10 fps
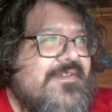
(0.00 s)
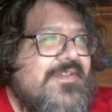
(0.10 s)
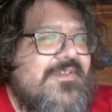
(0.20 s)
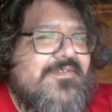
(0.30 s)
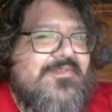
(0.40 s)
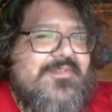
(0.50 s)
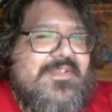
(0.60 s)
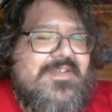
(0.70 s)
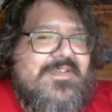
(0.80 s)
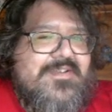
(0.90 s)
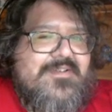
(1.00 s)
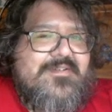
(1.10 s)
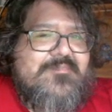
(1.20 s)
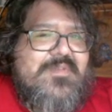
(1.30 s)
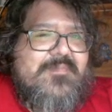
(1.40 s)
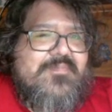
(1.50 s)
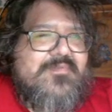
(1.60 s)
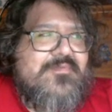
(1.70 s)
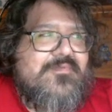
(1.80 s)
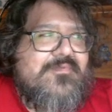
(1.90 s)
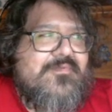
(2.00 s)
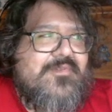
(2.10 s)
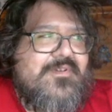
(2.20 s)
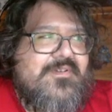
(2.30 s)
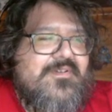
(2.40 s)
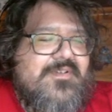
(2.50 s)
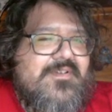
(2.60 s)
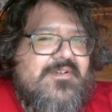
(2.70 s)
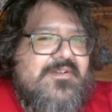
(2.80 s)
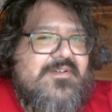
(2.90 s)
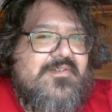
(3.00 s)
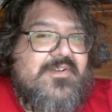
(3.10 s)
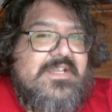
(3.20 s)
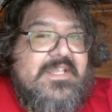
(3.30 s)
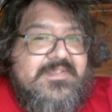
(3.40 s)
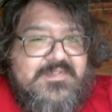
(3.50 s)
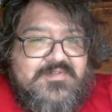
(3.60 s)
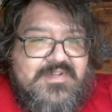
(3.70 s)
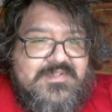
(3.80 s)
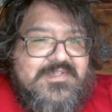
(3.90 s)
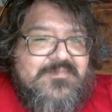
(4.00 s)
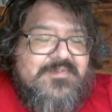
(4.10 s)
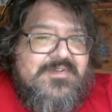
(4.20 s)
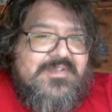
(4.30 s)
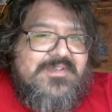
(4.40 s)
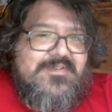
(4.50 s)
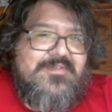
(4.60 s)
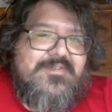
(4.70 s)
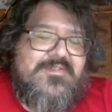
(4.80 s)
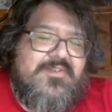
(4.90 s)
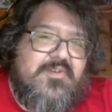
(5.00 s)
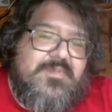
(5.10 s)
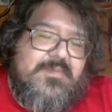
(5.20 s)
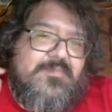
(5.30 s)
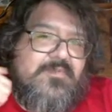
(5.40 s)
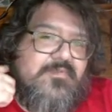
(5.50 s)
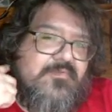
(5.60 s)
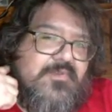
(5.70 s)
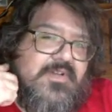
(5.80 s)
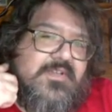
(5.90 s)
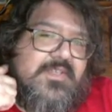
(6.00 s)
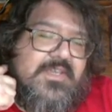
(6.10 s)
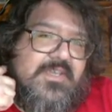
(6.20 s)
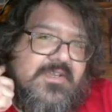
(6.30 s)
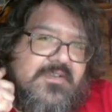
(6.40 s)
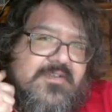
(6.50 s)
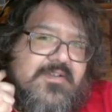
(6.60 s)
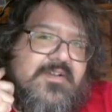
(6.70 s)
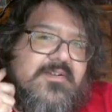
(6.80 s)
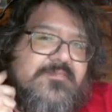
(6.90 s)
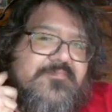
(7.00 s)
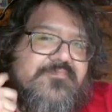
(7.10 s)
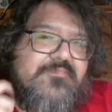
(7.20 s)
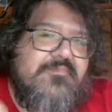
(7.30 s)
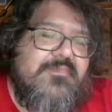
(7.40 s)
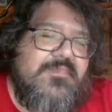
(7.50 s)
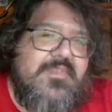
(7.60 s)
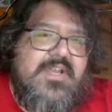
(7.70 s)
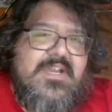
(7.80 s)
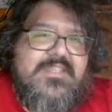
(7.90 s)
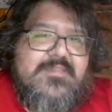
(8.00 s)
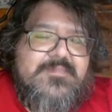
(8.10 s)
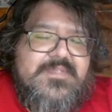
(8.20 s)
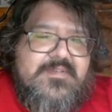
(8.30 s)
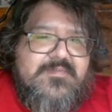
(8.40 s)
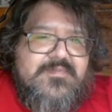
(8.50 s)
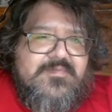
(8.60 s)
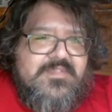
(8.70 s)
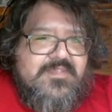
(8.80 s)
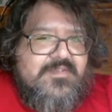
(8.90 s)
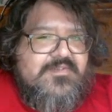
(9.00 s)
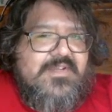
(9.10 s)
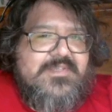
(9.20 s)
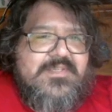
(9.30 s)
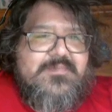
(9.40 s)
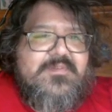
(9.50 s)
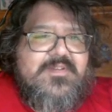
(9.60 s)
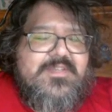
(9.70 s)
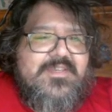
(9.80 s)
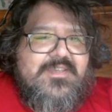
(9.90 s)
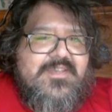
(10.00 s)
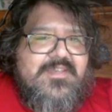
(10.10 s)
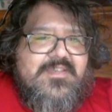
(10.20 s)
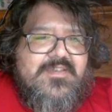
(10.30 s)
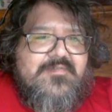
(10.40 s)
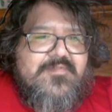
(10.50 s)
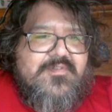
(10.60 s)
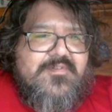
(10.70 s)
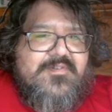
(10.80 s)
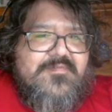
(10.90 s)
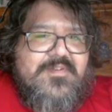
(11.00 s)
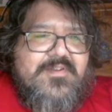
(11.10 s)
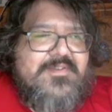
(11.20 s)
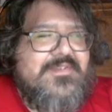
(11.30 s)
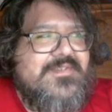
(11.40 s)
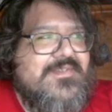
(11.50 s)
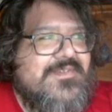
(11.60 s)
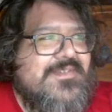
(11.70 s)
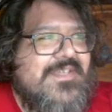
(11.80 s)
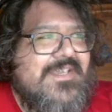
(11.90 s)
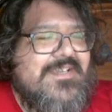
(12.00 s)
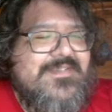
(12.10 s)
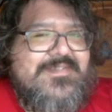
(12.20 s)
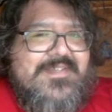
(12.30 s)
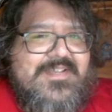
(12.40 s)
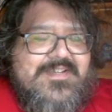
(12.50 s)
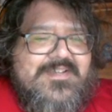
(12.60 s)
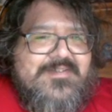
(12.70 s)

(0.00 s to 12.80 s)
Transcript: either like people who are against the trans community or people who want to like um hide themselves within the trans community for nefarious things like